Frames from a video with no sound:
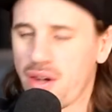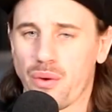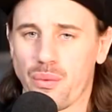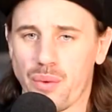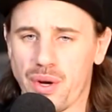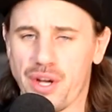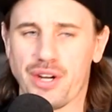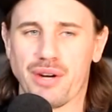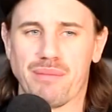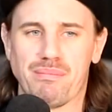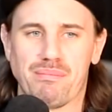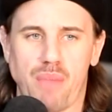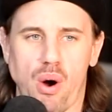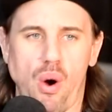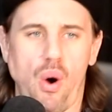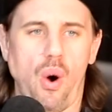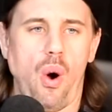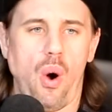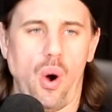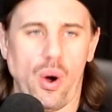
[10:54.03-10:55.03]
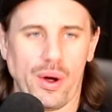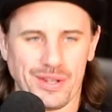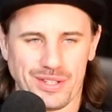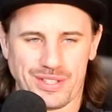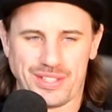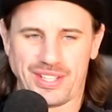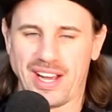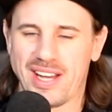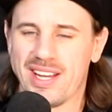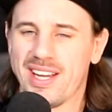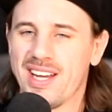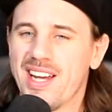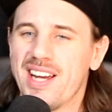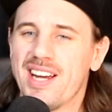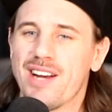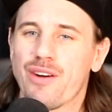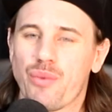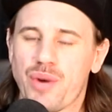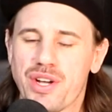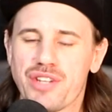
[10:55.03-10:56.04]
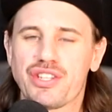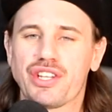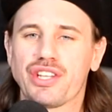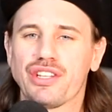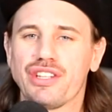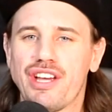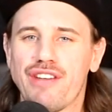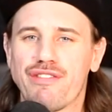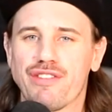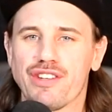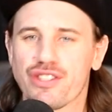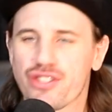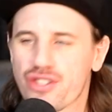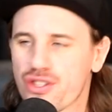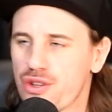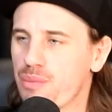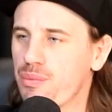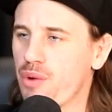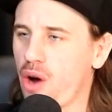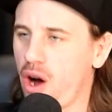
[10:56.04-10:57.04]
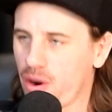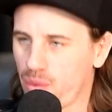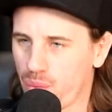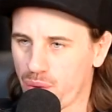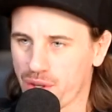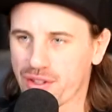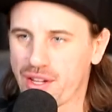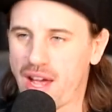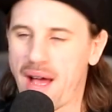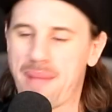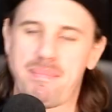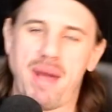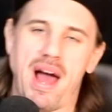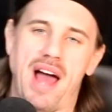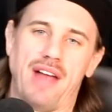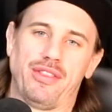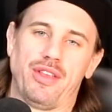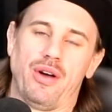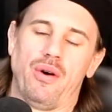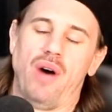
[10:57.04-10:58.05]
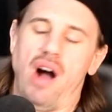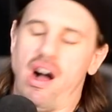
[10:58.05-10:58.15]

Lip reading: we them boys. Wiz Khalifa and Snoop Dogg weren't that bad, though.